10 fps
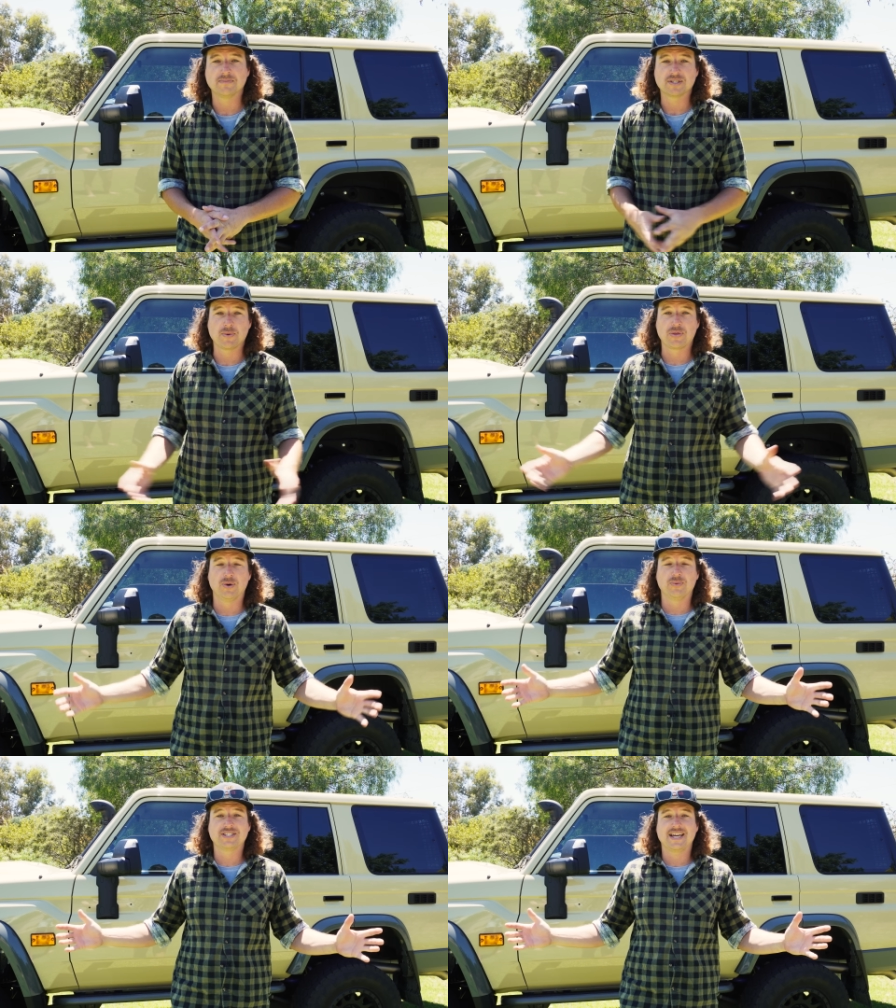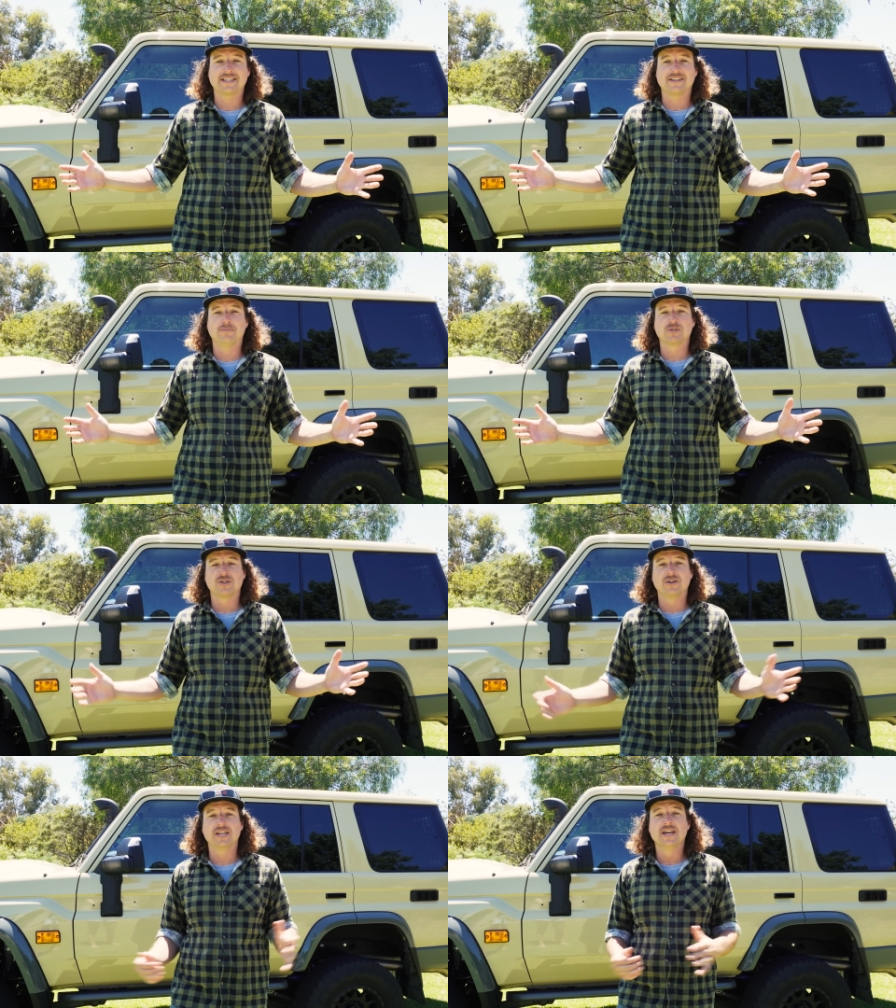So we thought we'd take that
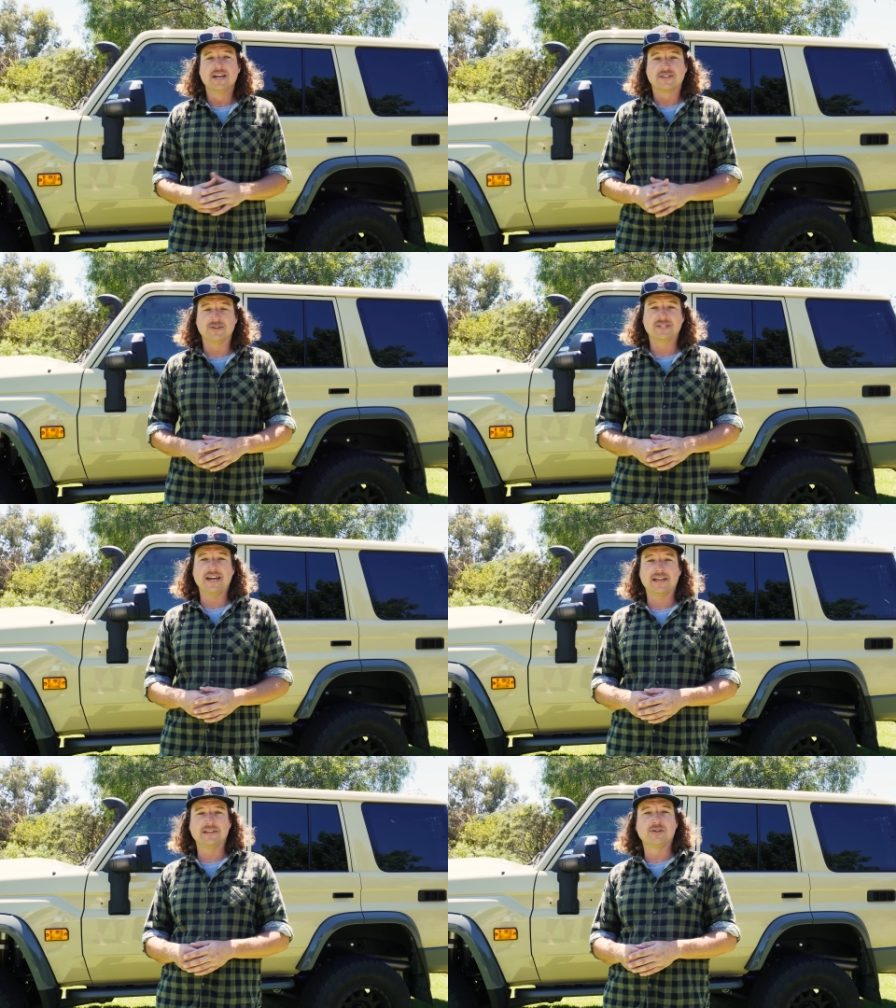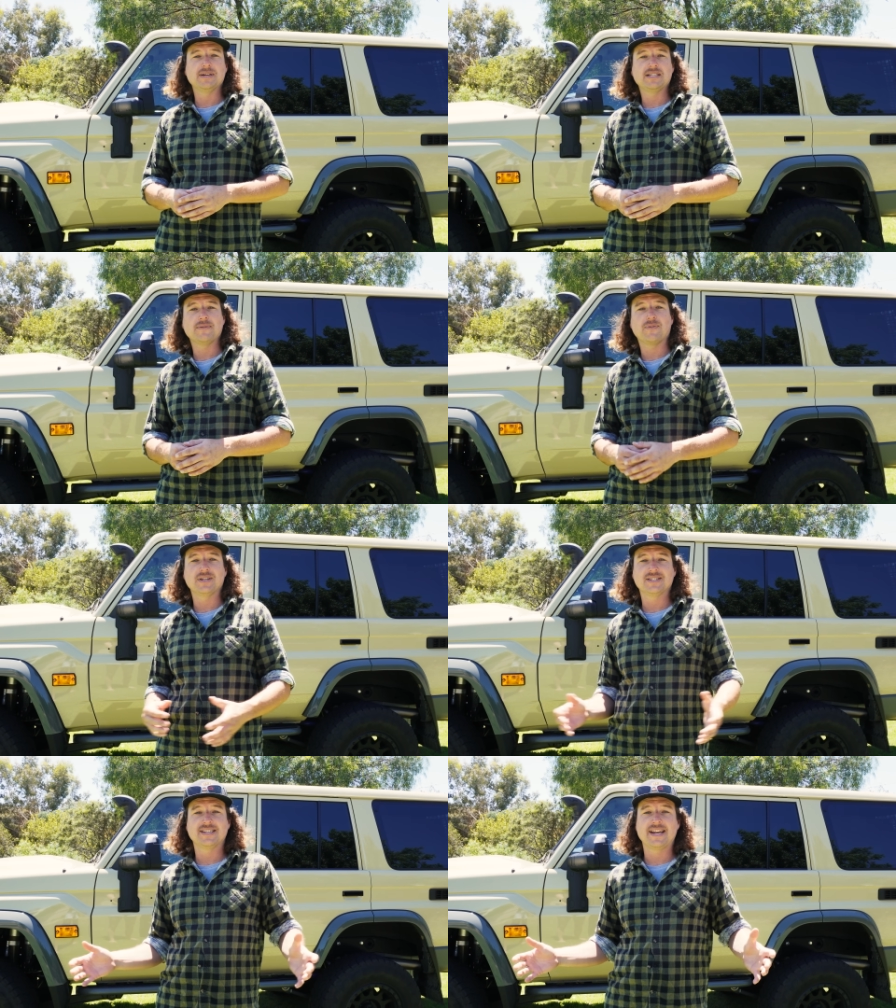opportunity to do something a little bit different
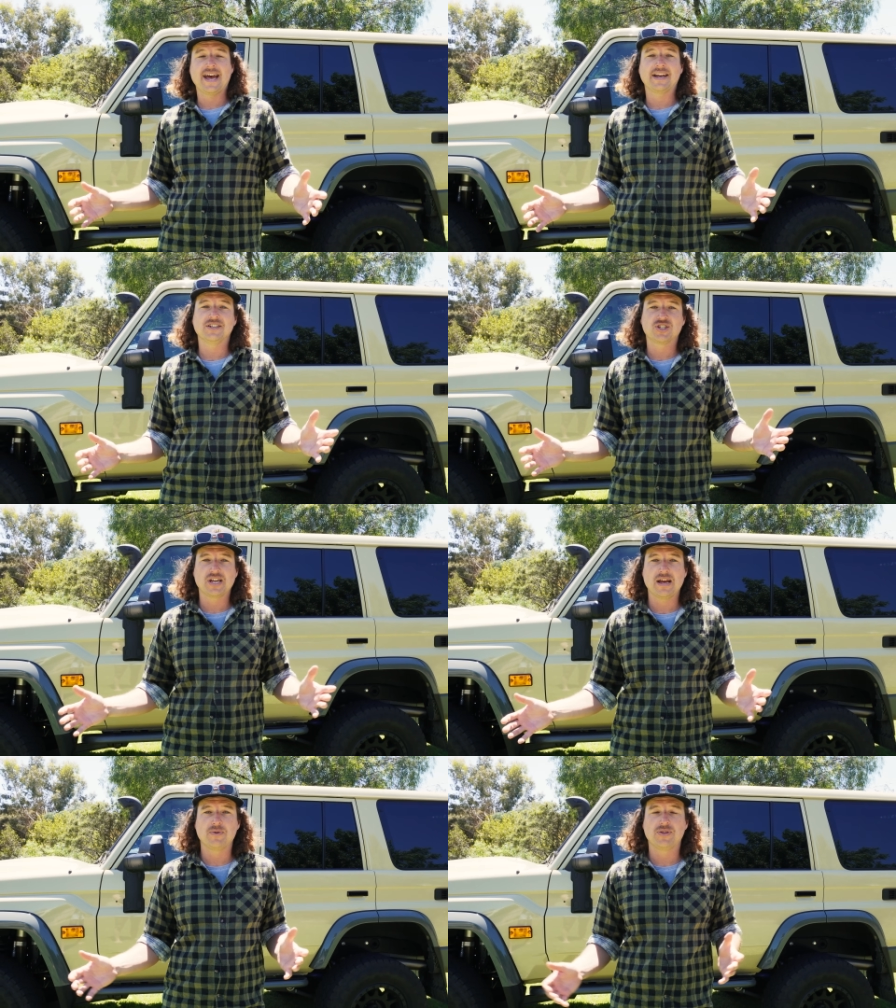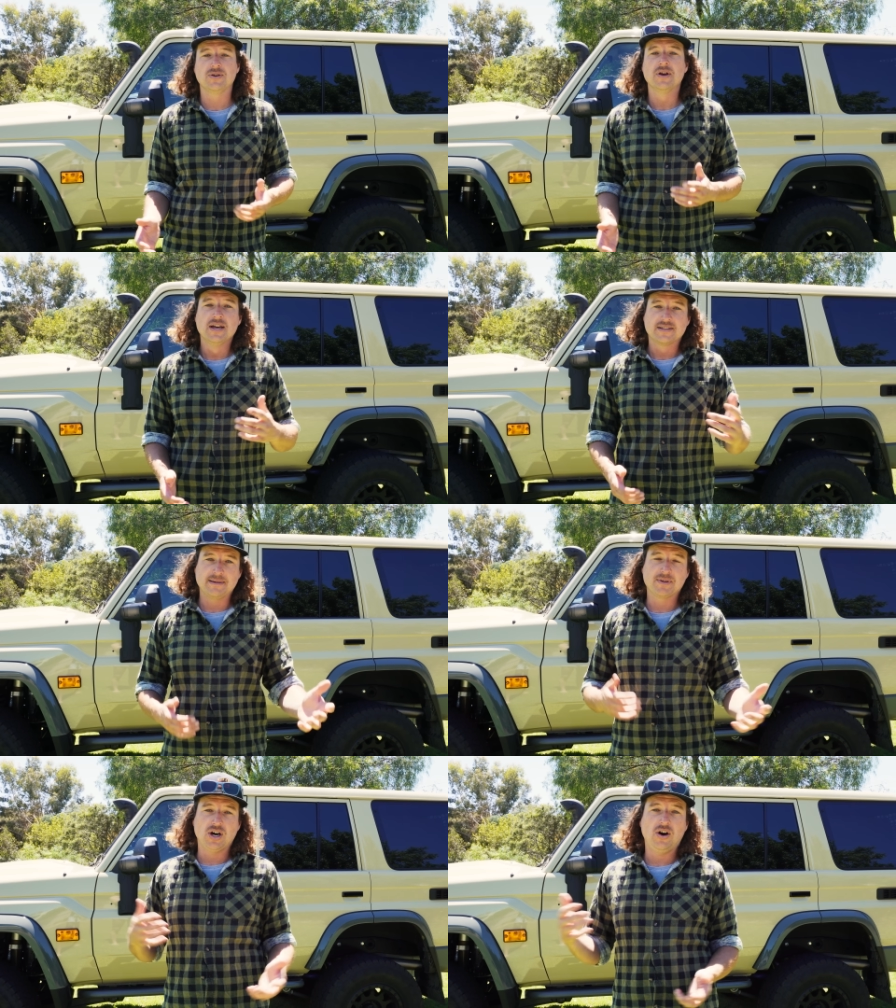and sit down and share with you some
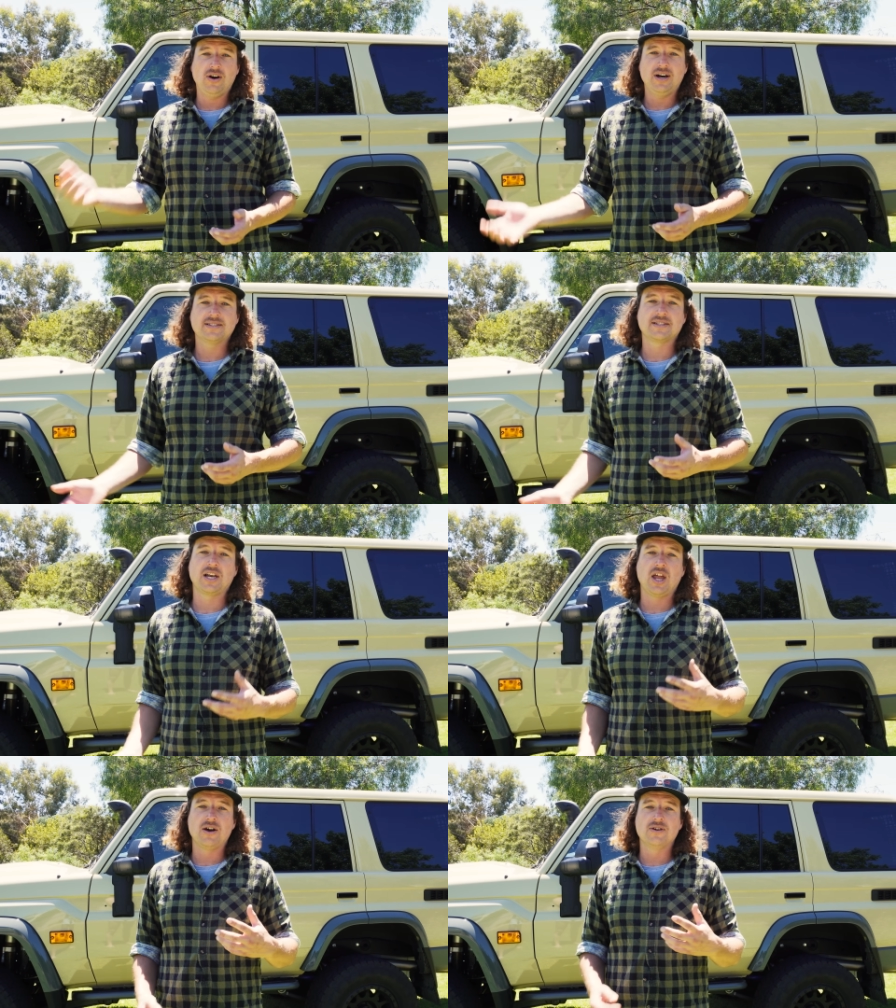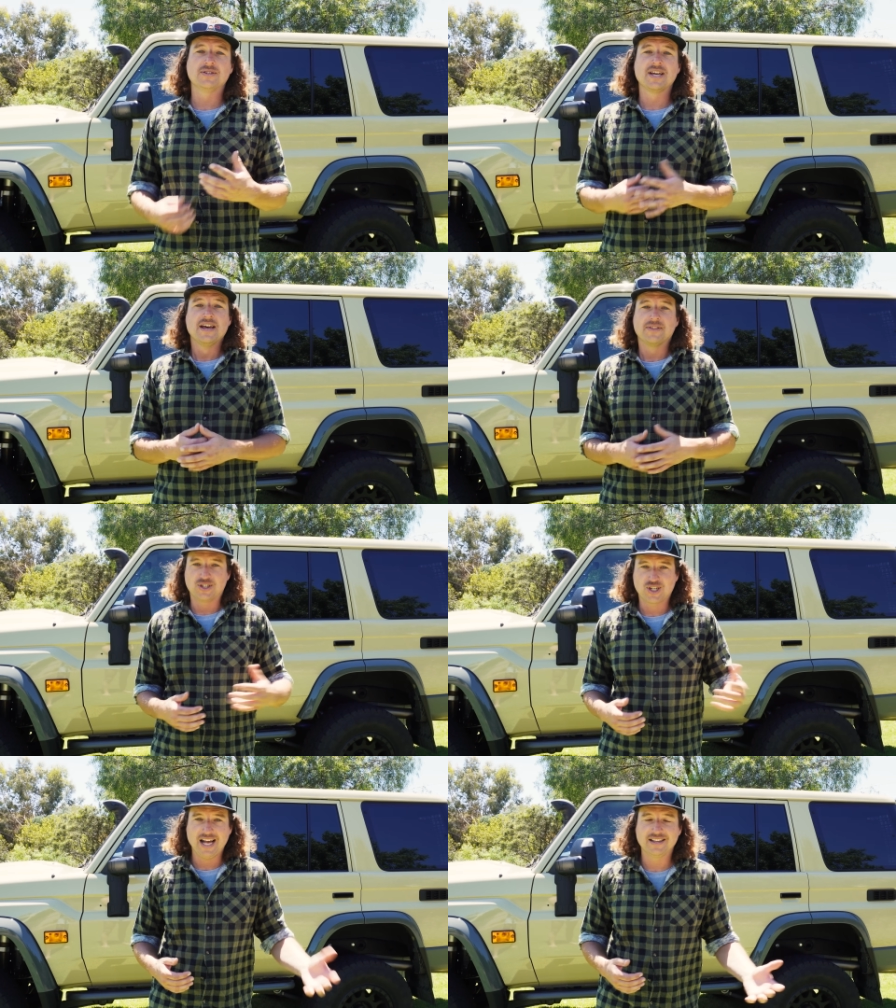of the highs, the lows, the
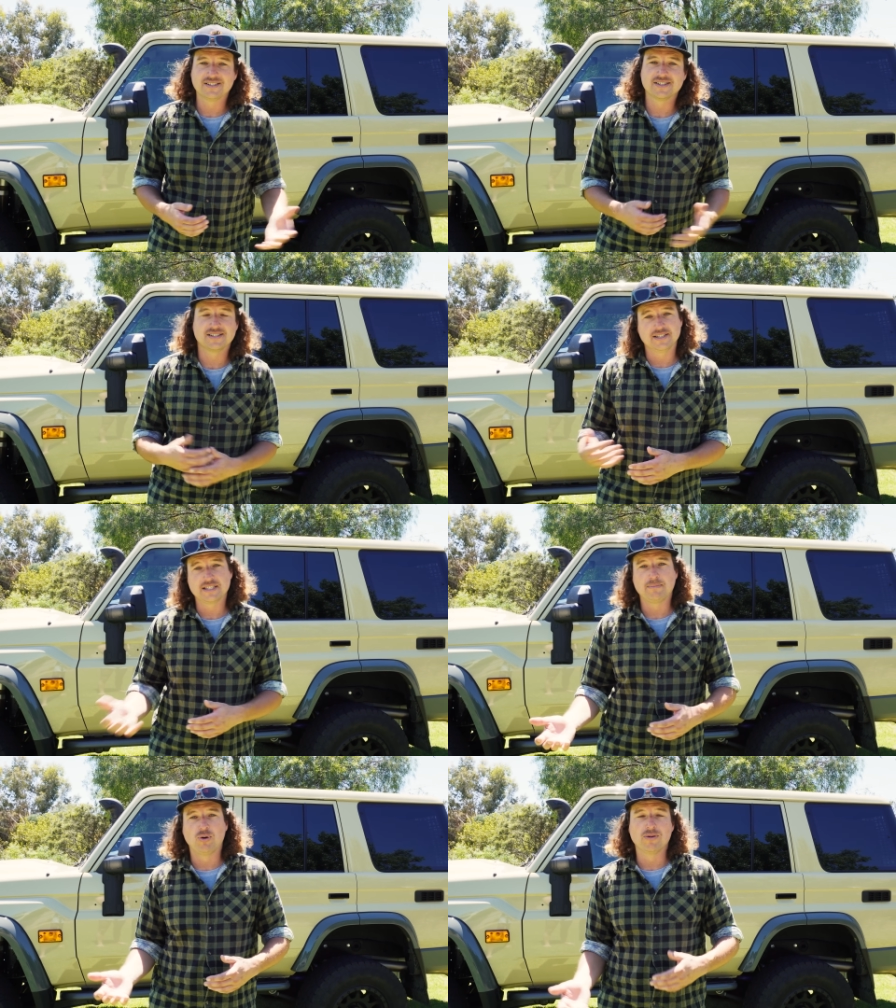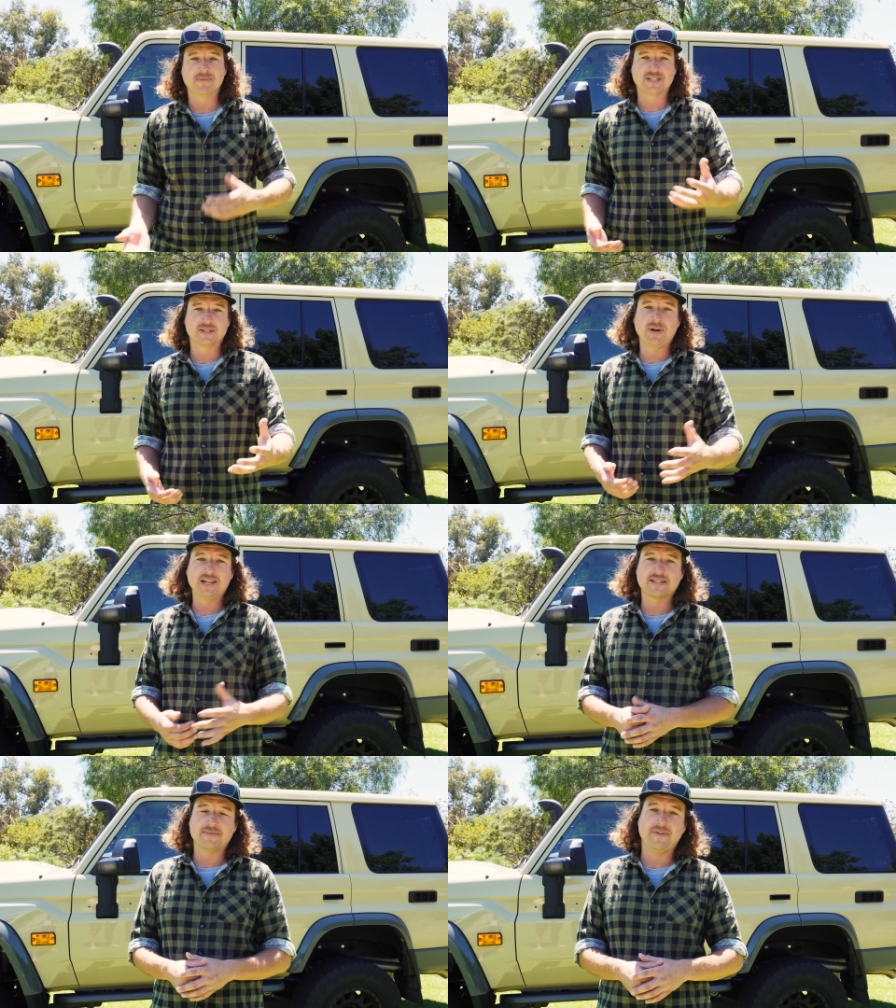challenges, the disappointments, as well
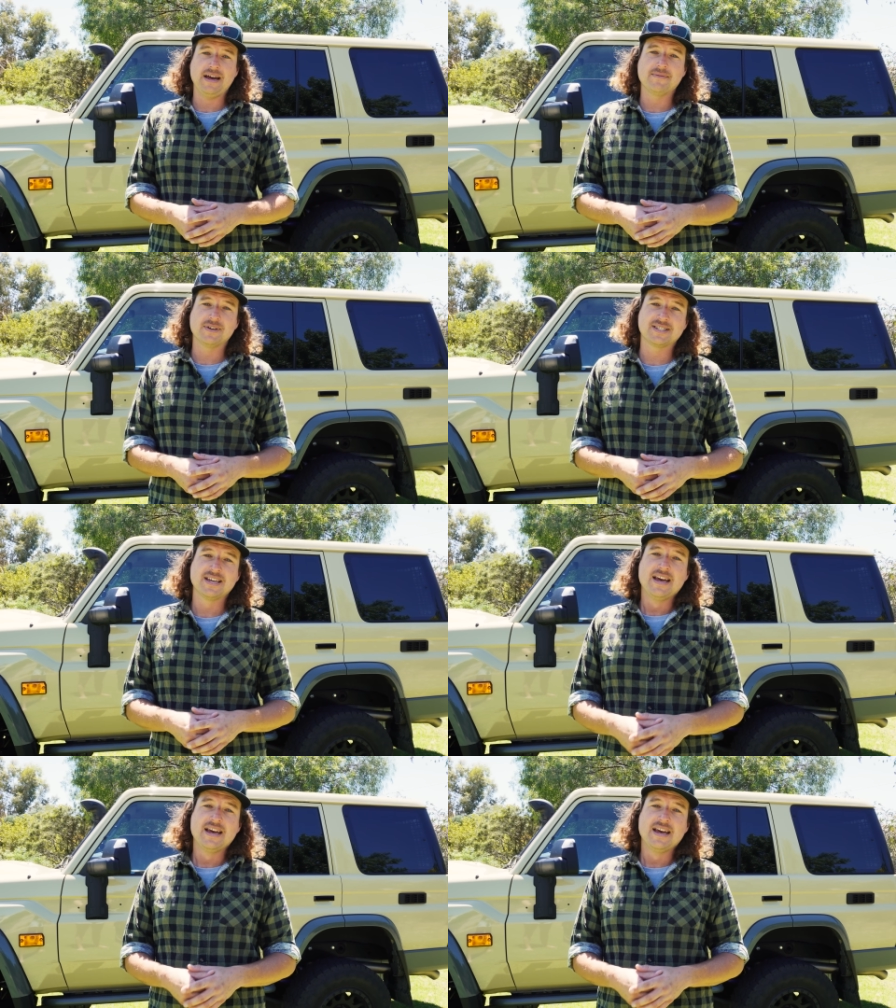as the favorites.